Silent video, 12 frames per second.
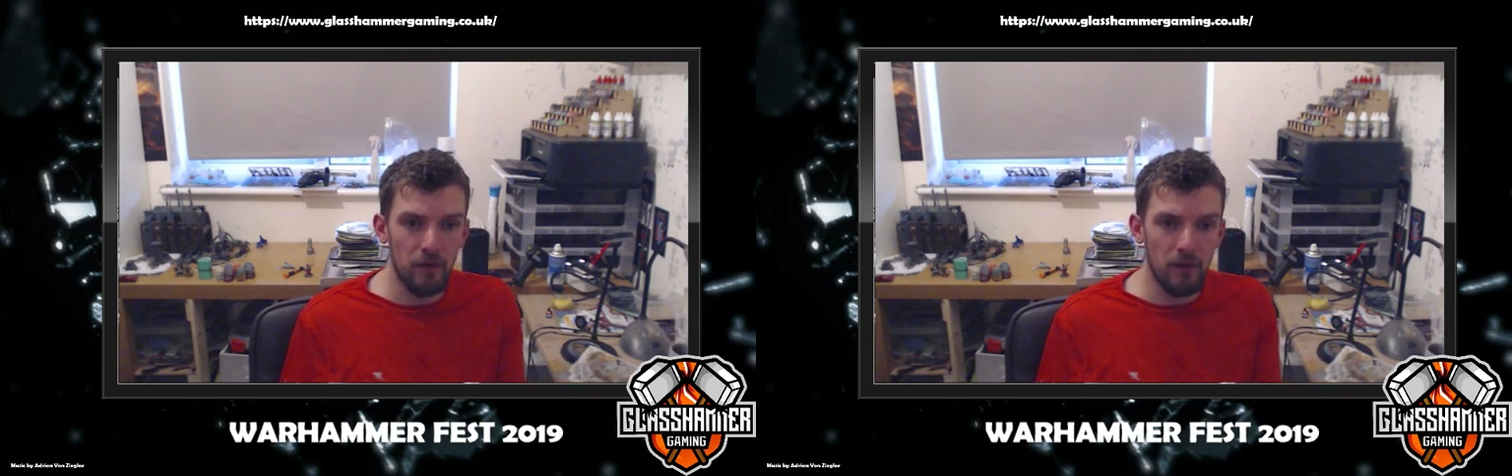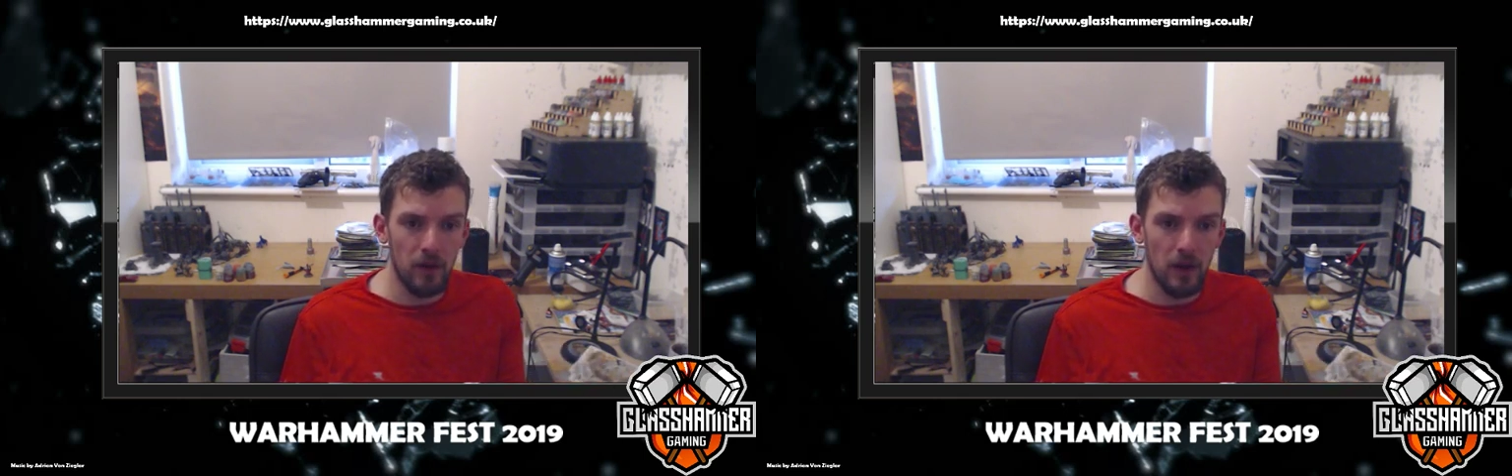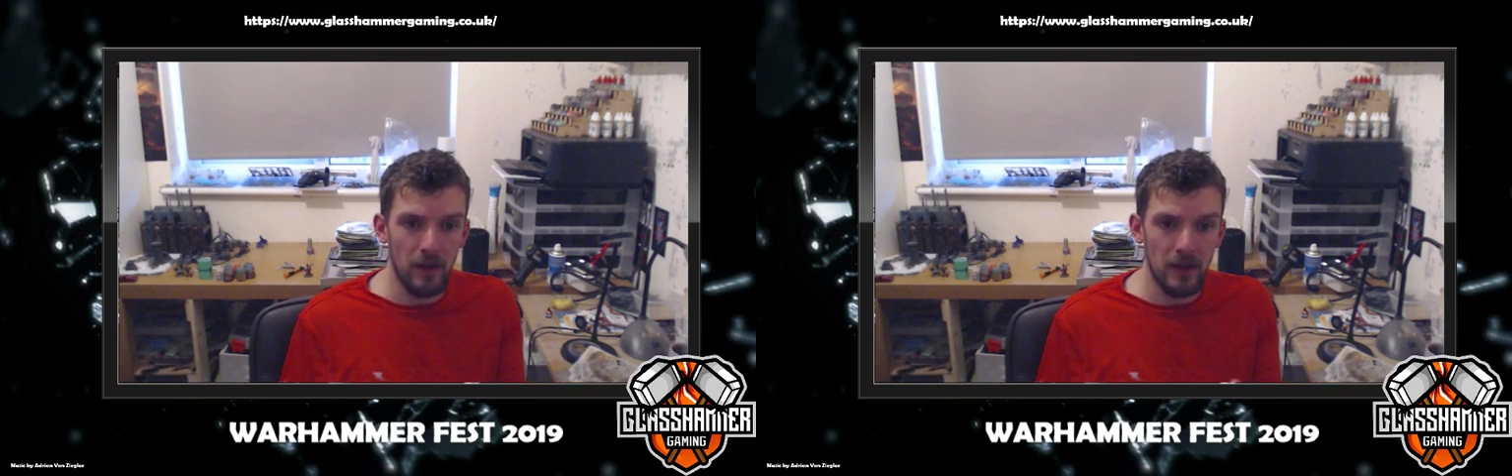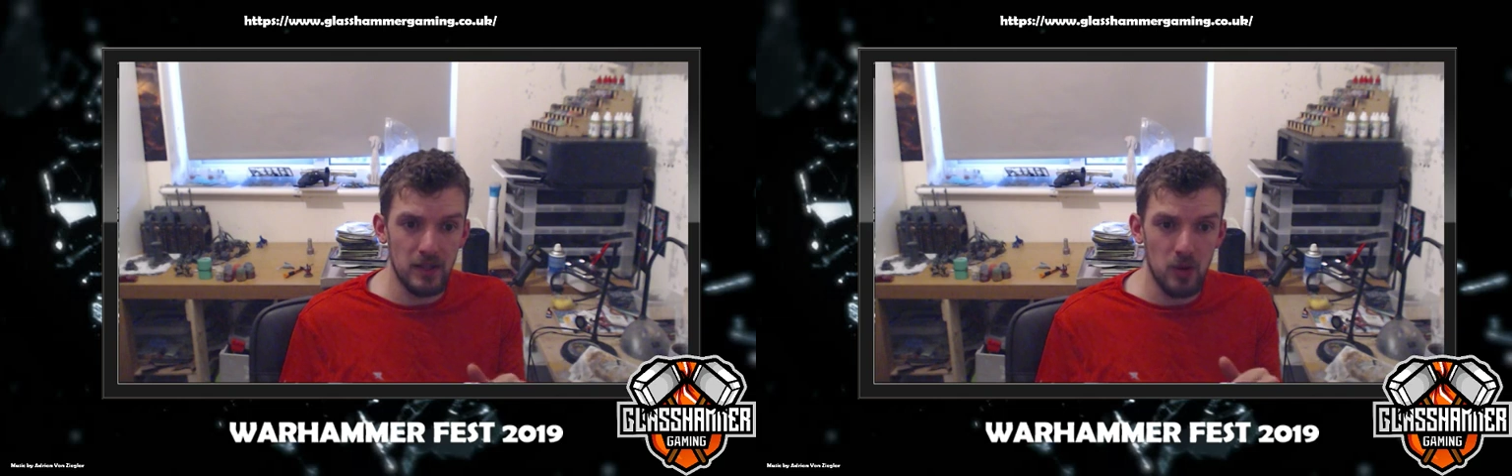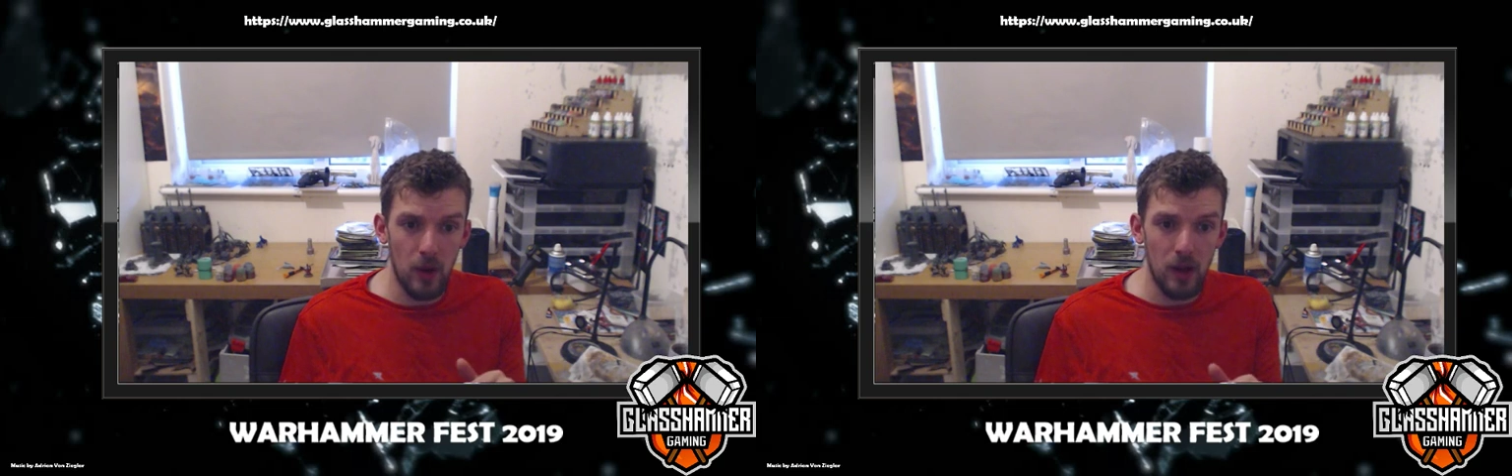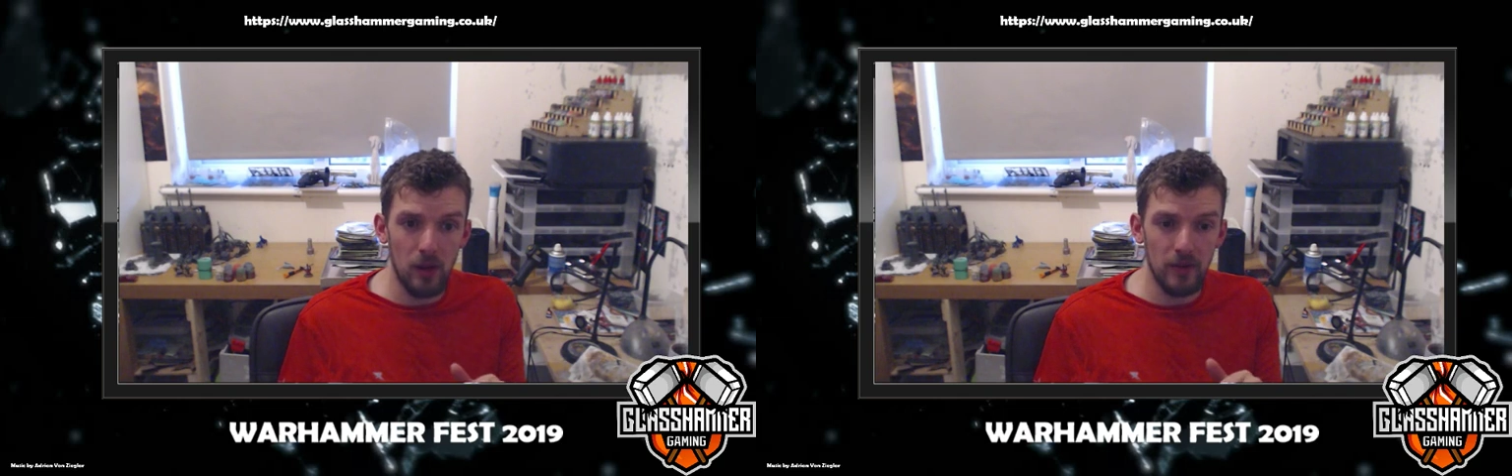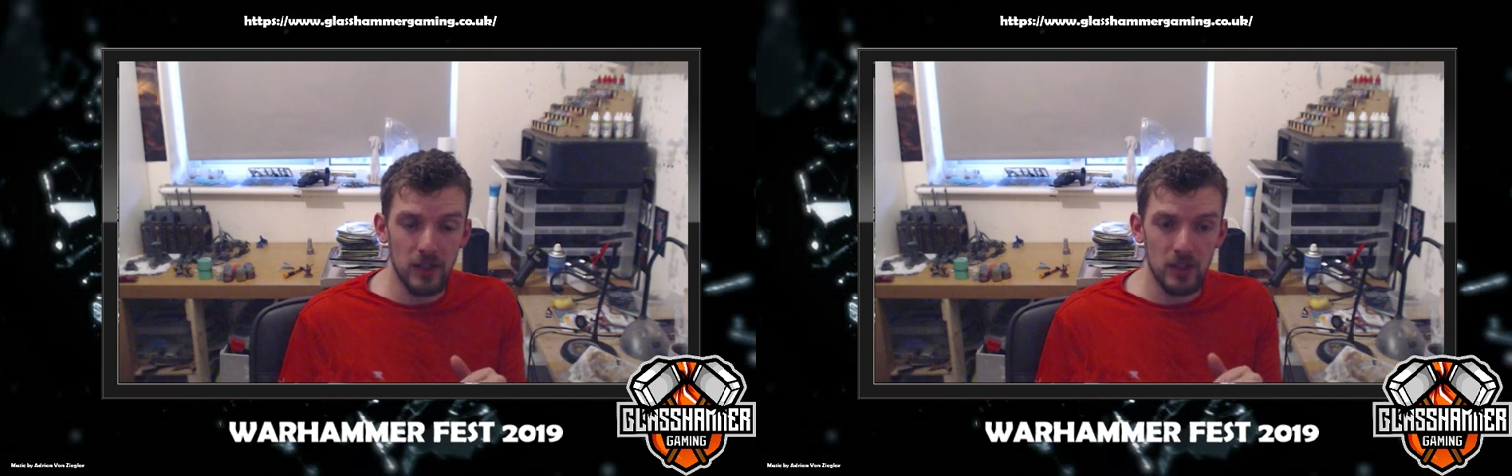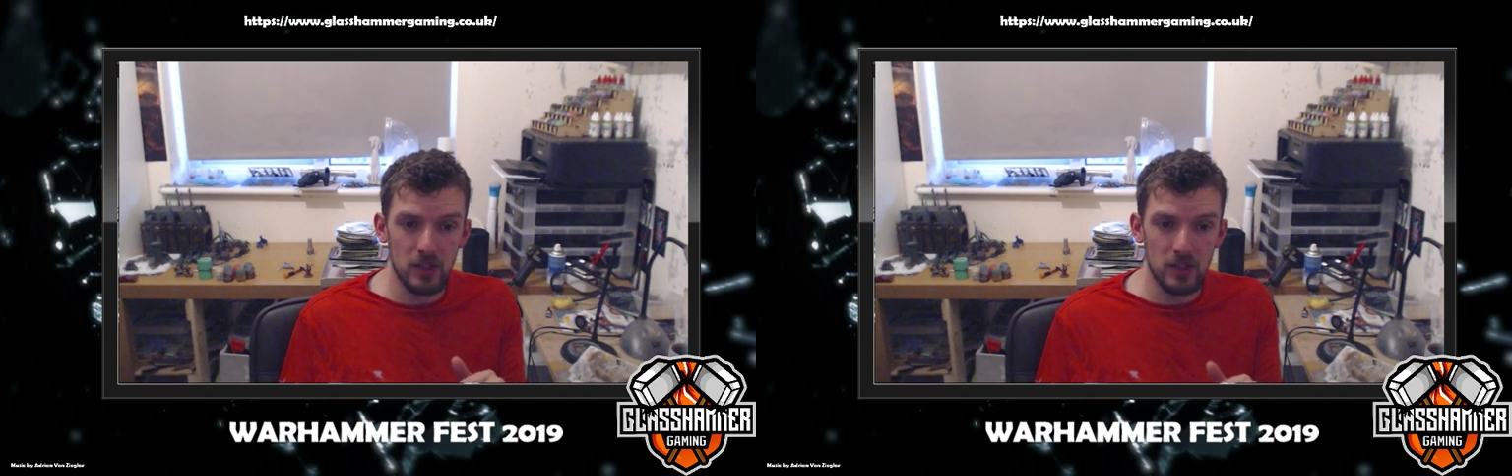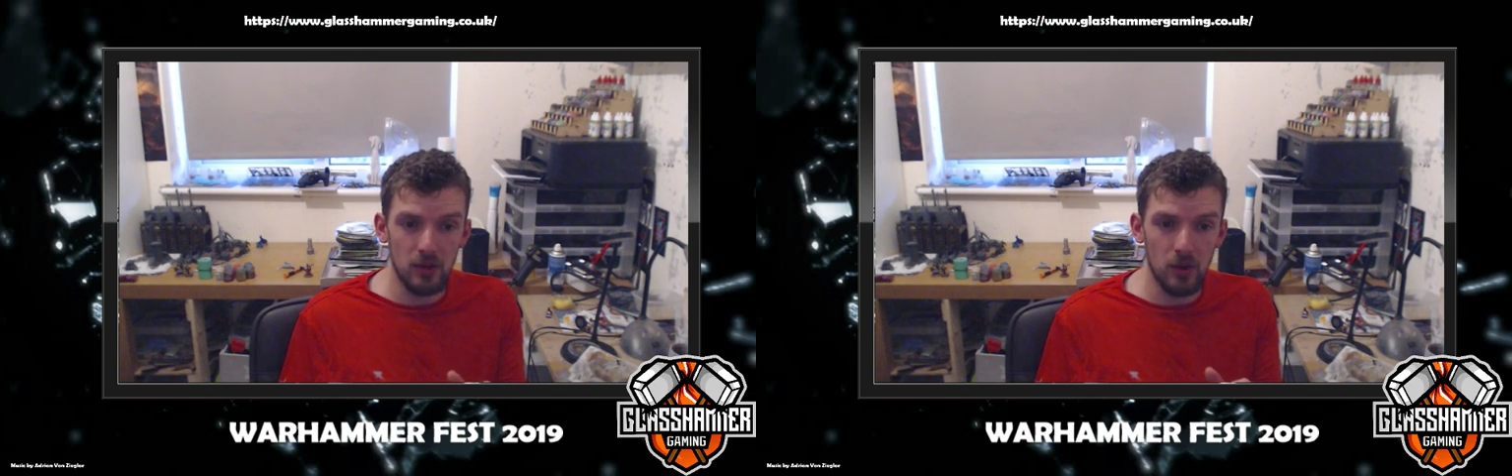like their
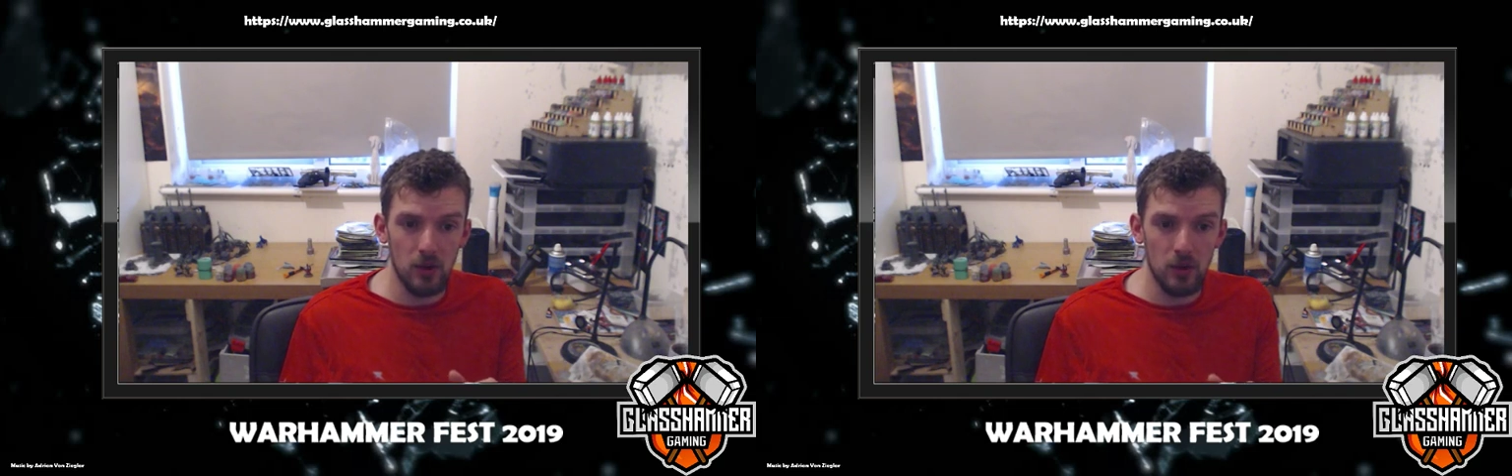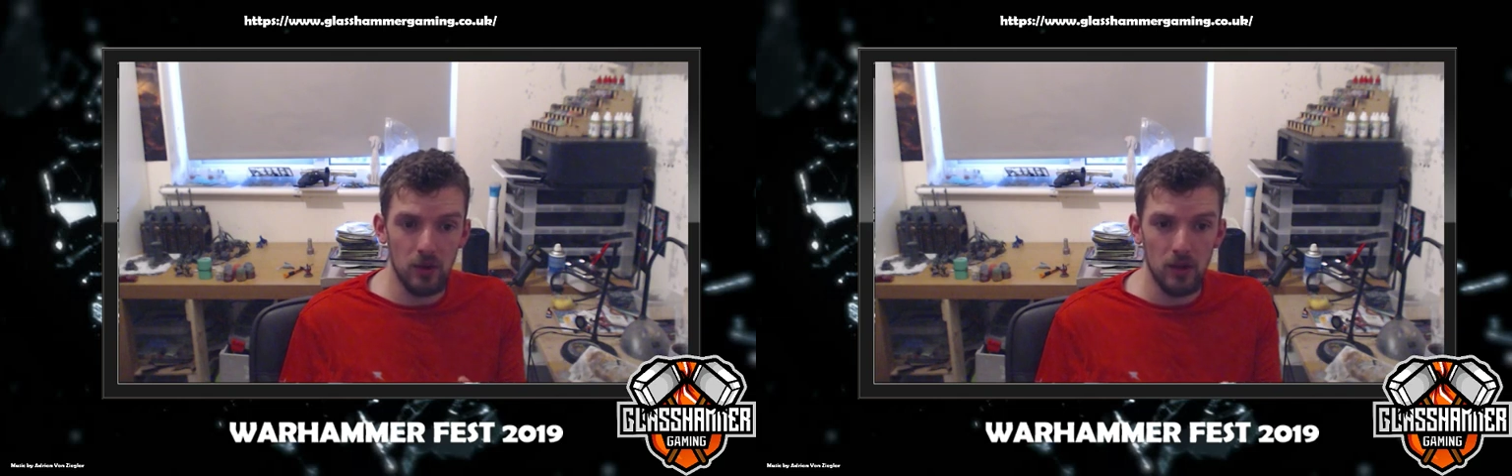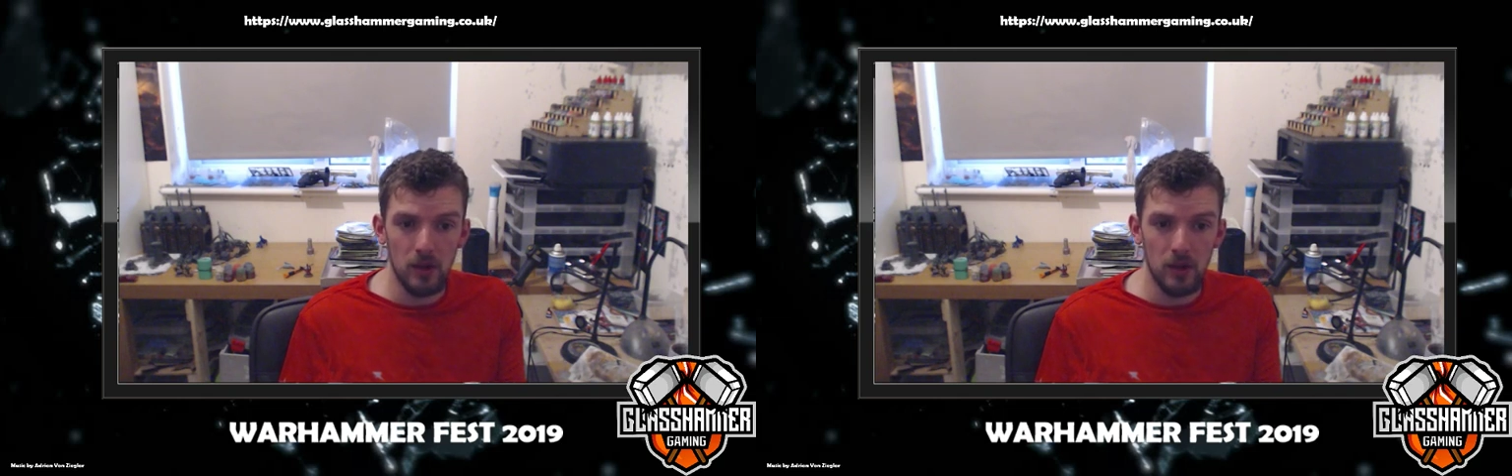12-inch tall